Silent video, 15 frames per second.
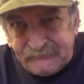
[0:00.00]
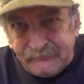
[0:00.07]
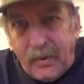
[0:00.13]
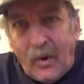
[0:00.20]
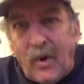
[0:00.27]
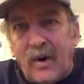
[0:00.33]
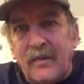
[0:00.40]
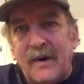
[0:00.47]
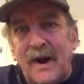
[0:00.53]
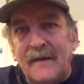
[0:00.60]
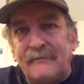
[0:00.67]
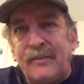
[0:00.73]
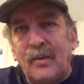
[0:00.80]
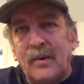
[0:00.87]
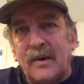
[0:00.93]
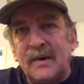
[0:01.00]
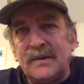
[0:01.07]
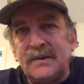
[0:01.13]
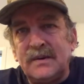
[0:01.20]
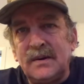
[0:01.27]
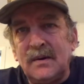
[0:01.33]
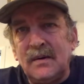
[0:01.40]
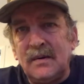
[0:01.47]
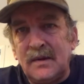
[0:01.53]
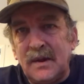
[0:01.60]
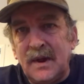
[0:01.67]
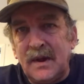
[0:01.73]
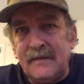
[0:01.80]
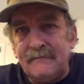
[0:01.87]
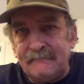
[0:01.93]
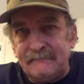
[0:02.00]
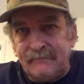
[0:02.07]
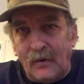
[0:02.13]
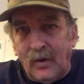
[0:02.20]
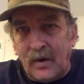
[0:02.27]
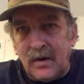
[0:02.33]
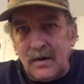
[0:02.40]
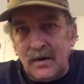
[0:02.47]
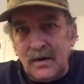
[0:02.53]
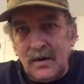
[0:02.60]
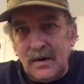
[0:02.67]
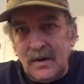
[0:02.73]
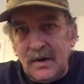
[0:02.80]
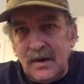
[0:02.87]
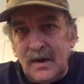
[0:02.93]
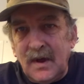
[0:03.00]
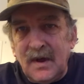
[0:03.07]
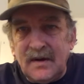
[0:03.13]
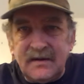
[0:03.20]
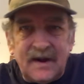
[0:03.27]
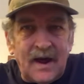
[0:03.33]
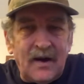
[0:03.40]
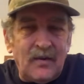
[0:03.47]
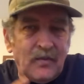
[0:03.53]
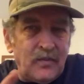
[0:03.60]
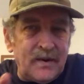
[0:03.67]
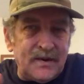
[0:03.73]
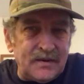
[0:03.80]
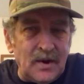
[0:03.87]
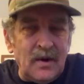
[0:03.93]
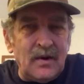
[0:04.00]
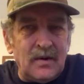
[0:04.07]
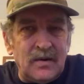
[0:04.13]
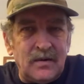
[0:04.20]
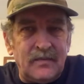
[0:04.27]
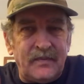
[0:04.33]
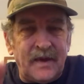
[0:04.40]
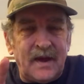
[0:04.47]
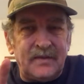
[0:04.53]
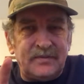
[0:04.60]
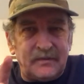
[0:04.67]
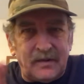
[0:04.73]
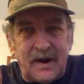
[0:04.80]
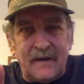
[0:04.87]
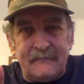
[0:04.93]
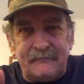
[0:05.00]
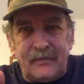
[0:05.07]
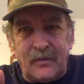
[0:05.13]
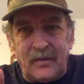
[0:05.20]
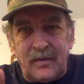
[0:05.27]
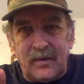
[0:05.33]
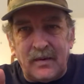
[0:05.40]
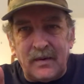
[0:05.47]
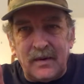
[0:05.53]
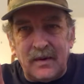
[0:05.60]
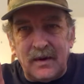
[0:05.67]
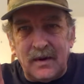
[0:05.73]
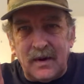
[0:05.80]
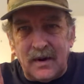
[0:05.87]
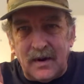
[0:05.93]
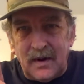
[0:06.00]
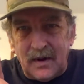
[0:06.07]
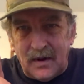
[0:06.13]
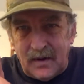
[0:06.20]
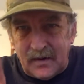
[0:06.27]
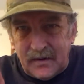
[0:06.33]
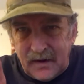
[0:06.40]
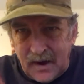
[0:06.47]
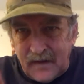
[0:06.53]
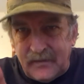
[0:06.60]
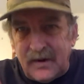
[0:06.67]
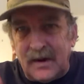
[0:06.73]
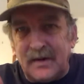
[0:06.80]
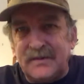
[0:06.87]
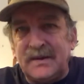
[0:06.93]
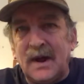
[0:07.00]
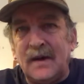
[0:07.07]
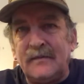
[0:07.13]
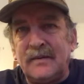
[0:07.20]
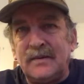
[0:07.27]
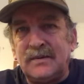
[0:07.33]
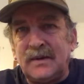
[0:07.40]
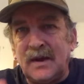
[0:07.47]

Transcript: 4 RAV4s, okay? 4. Now, we know that the RAV4 on Avery Auto Salvage